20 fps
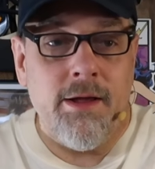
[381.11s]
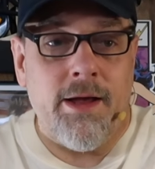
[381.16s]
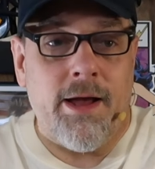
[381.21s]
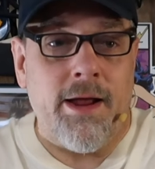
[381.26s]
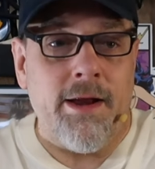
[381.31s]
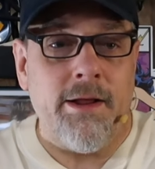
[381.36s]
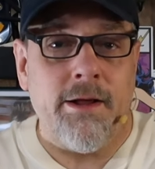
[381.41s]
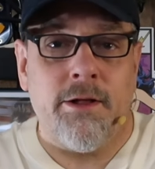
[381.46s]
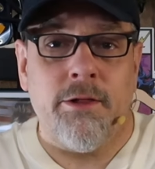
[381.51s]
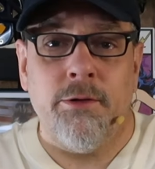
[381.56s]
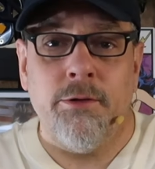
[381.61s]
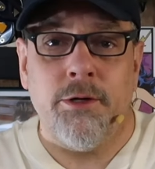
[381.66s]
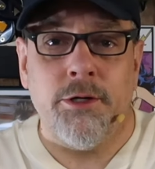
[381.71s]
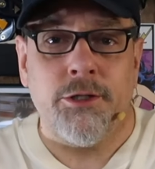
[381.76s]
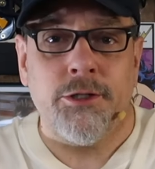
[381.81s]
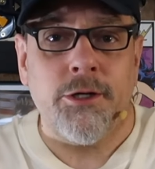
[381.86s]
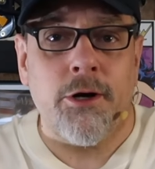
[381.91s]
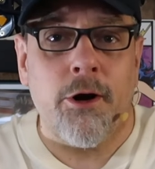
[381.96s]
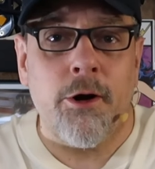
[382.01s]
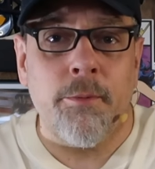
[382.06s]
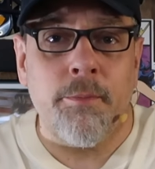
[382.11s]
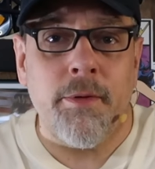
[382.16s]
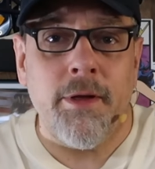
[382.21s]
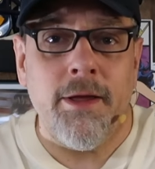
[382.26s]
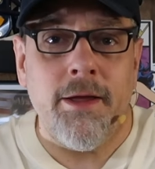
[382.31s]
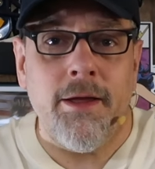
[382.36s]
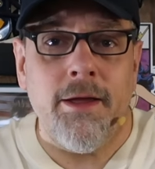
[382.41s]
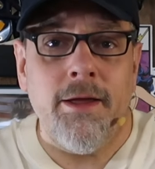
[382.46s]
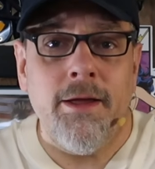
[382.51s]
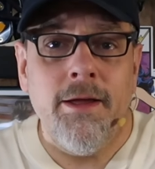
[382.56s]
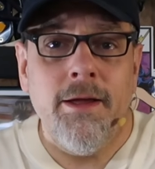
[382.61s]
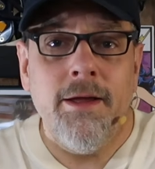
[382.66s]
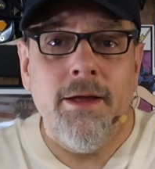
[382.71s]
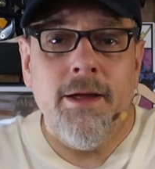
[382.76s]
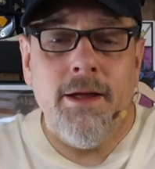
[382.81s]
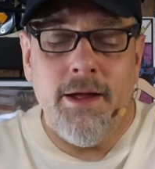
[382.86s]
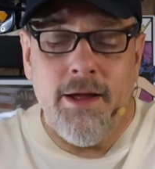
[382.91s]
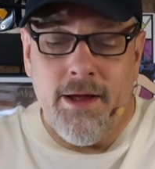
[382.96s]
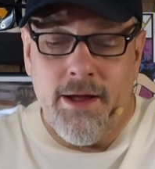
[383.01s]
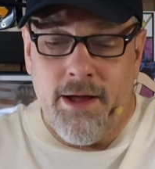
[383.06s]
I'd include a sharpie
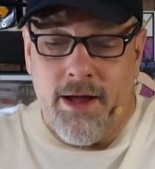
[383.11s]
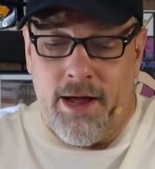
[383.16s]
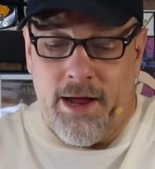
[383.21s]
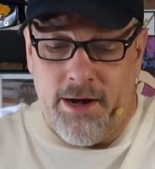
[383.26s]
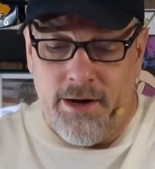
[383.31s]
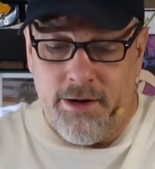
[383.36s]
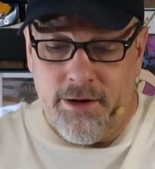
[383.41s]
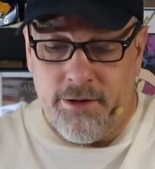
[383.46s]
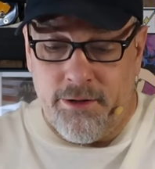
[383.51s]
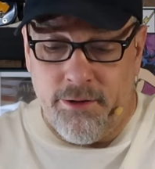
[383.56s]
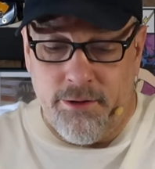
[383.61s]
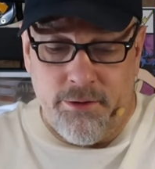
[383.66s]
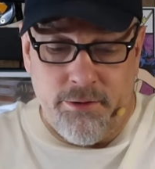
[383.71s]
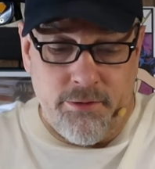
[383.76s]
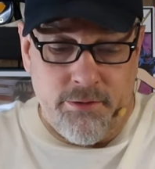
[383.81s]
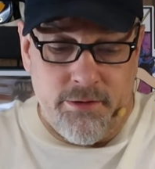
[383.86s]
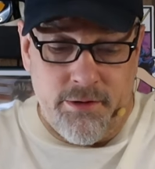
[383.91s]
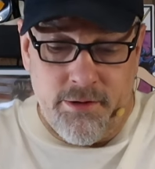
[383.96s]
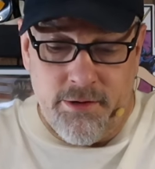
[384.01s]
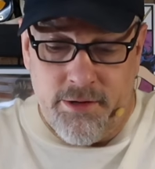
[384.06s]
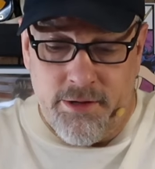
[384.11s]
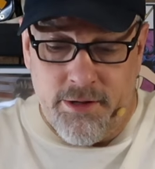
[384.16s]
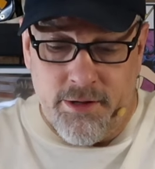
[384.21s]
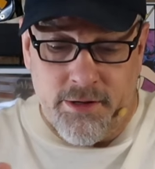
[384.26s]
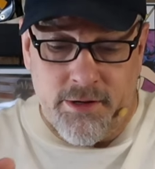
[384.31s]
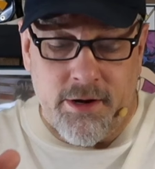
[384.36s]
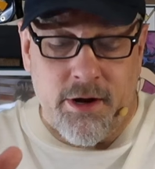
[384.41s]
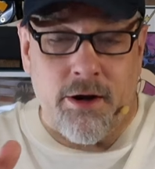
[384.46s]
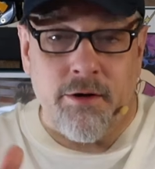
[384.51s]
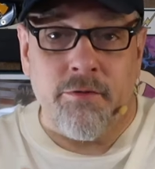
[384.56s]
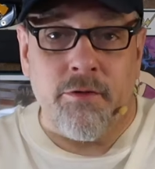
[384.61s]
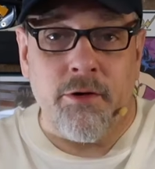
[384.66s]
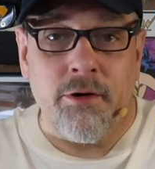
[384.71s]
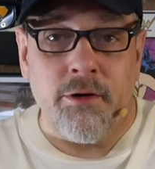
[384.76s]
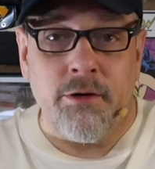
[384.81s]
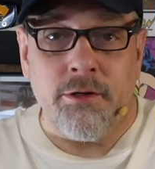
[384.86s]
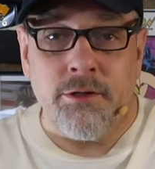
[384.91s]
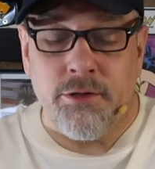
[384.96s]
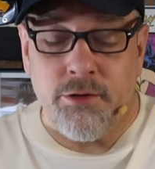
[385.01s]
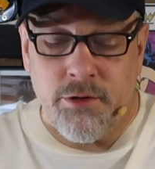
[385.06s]
I'd include the
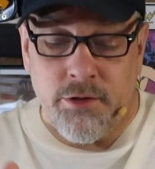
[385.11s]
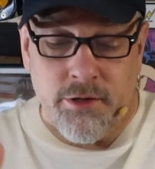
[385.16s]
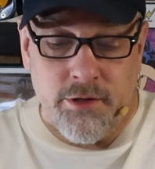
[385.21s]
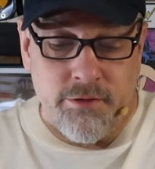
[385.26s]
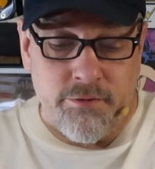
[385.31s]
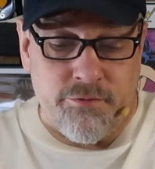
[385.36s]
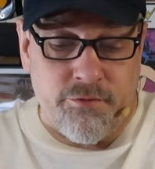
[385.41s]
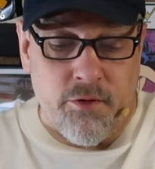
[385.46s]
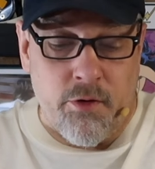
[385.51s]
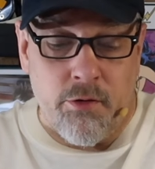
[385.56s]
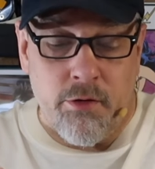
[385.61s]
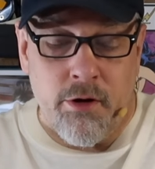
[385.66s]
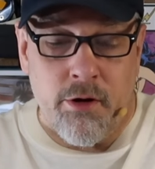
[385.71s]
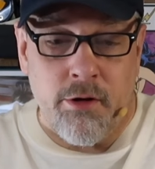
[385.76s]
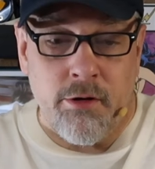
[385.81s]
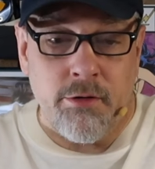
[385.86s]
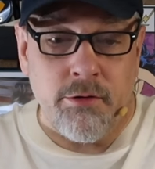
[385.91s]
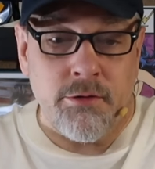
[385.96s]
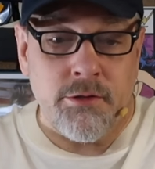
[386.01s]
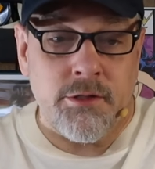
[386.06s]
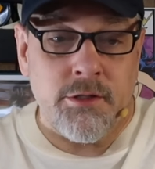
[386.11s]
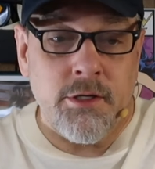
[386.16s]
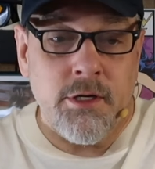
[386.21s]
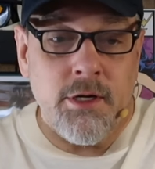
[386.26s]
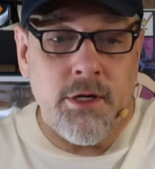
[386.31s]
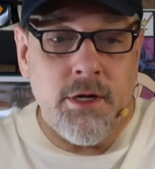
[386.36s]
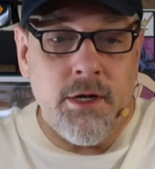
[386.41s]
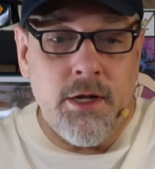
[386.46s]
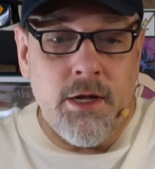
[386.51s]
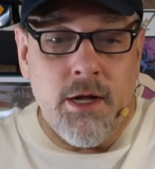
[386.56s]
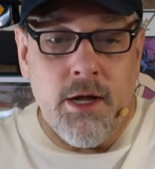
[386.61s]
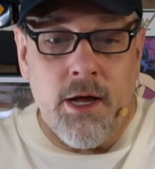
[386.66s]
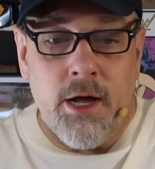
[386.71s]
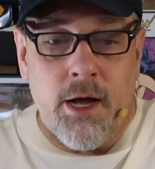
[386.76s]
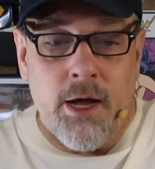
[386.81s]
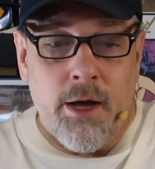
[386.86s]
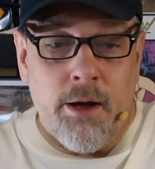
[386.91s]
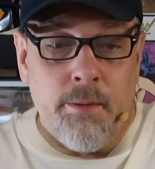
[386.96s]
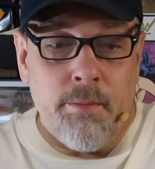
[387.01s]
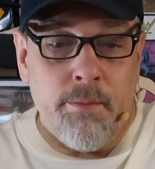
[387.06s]
covers or the photos
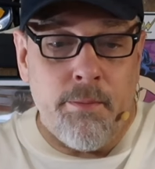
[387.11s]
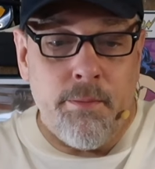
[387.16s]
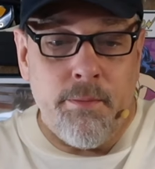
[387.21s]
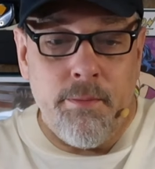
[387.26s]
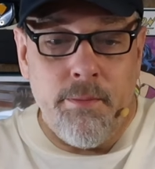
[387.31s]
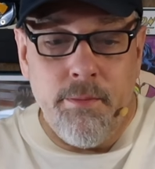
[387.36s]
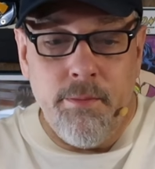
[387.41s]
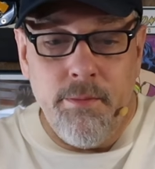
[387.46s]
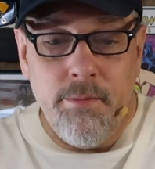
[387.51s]
um,